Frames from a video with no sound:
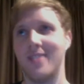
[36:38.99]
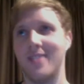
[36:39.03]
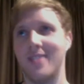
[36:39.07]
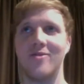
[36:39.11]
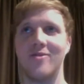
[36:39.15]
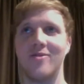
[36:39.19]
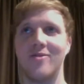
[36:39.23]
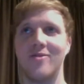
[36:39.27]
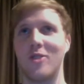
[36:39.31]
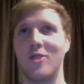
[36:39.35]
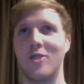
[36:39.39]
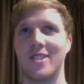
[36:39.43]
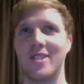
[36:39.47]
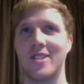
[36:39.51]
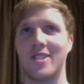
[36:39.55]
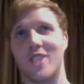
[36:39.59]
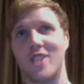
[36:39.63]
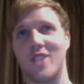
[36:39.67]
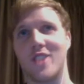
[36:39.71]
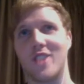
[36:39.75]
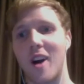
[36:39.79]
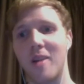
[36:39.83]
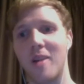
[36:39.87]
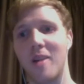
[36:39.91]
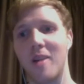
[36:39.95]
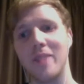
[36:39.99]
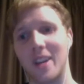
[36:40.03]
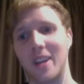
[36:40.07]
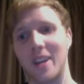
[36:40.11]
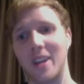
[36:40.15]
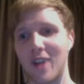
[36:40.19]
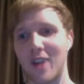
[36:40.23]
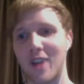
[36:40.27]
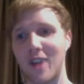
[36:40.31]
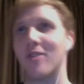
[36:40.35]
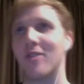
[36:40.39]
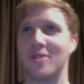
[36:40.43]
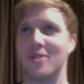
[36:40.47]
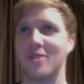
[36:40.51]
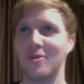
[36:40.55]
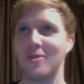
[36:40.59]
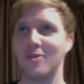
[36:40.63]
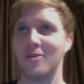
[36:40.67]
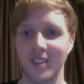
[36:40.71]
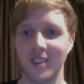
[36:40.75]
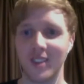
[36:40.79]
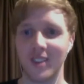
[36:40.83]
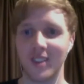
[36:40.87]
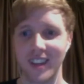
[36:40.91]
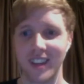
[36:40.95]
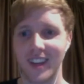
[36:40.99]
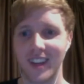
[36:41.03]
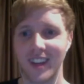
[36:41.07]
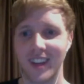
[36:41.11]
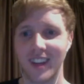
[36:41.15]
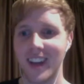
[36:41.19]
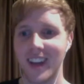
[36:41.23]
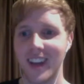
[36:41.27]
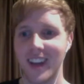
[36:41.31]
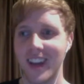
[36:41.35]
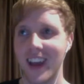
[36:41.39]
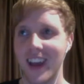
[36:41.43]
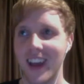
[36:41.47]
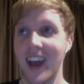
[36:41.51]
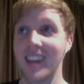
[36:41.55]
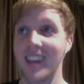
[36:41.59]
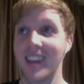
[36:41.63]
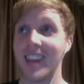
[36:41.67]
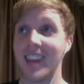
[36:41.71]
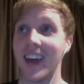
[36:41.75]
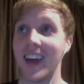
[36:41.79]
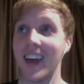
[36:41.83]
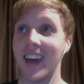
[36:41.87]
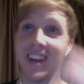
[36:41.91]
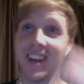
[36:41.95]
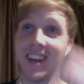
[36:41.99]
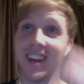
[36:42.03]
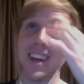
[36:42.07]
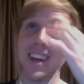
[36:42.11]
quits his job and travels the world. And then